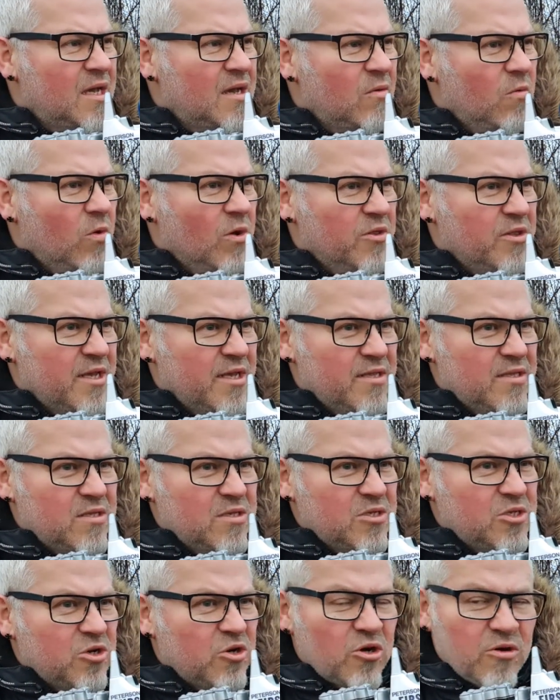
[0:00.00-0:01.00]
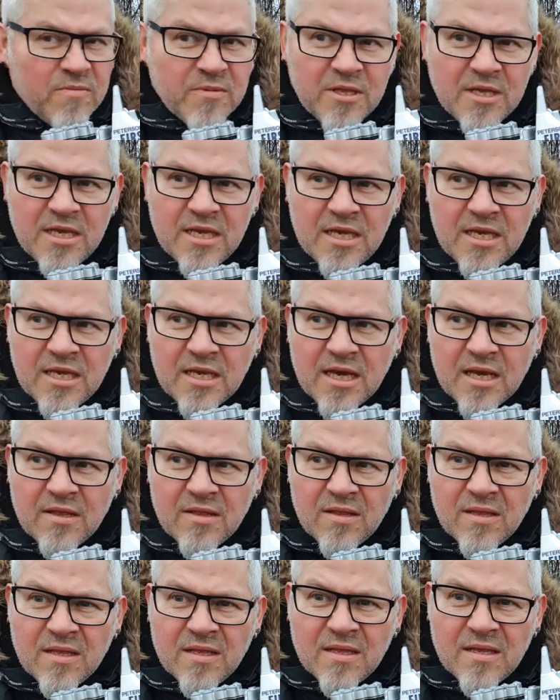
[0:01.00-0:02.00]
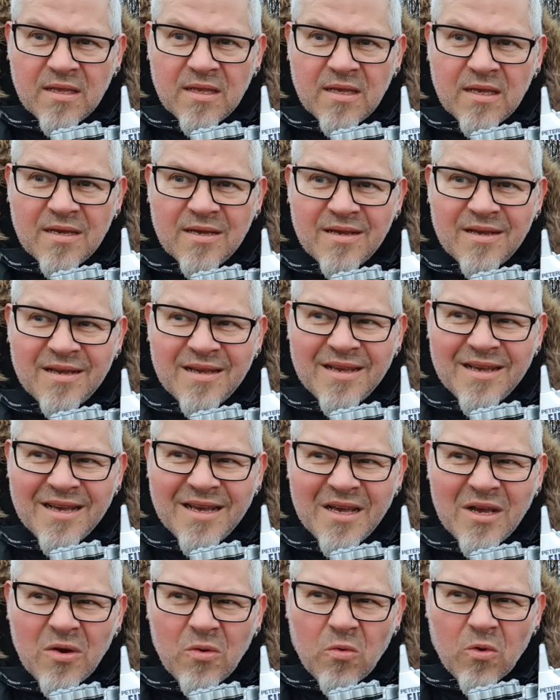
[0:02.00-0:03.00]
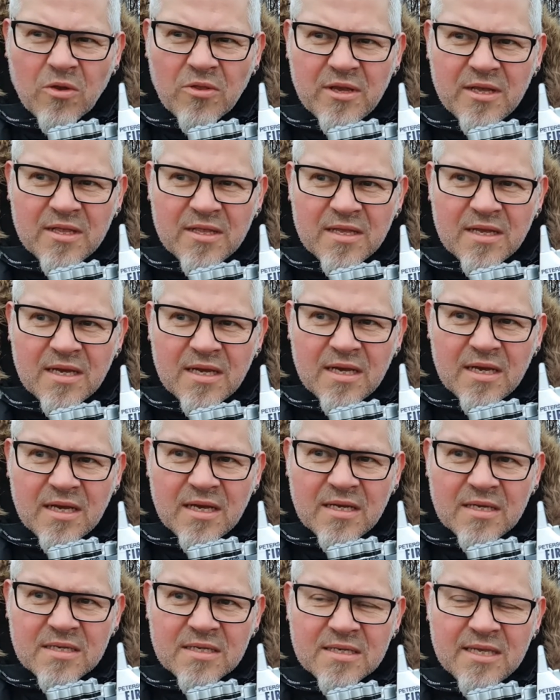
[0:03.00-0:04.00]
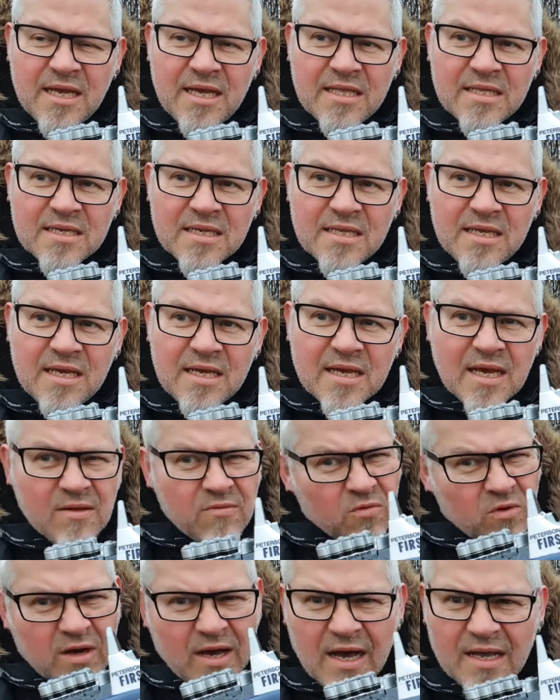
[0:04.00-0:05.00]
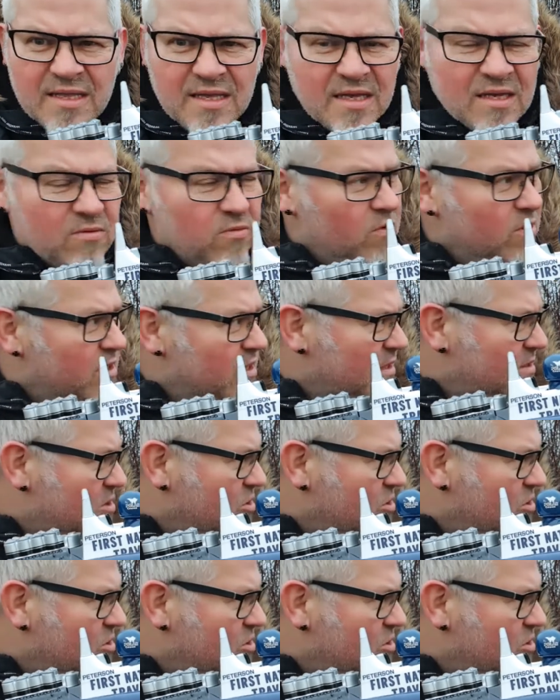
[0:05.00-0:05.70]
one in Germany, and one in the States, I think, and I think they